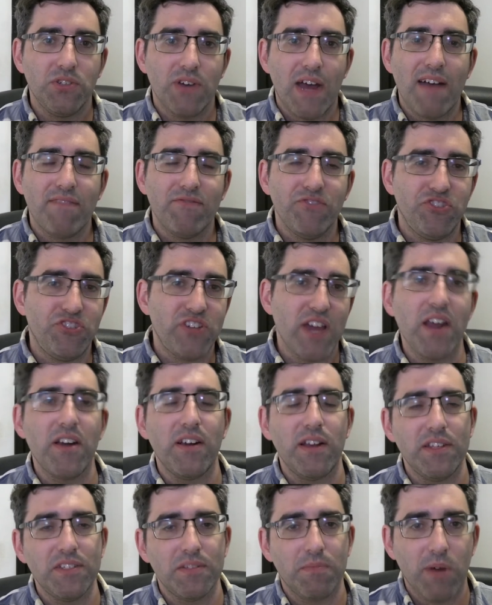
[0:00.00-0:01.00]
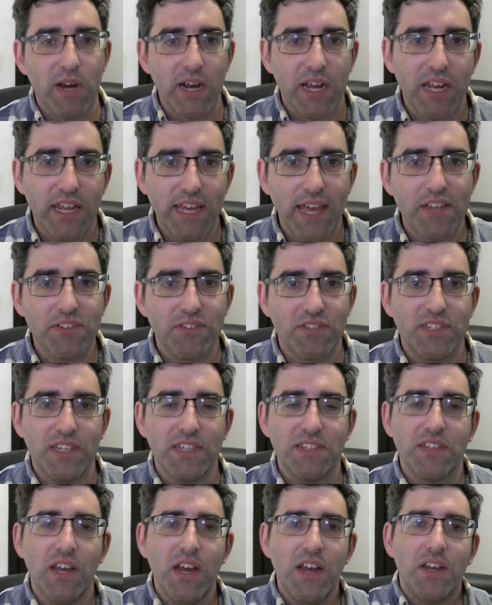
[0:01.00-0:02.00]
you have generalist marketing
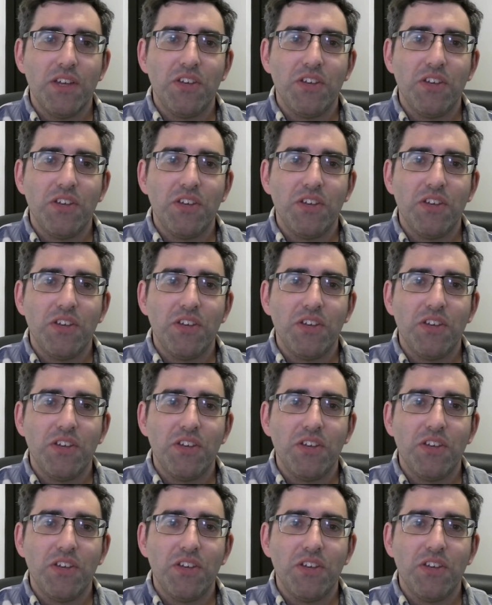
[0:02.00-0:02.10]
agencies,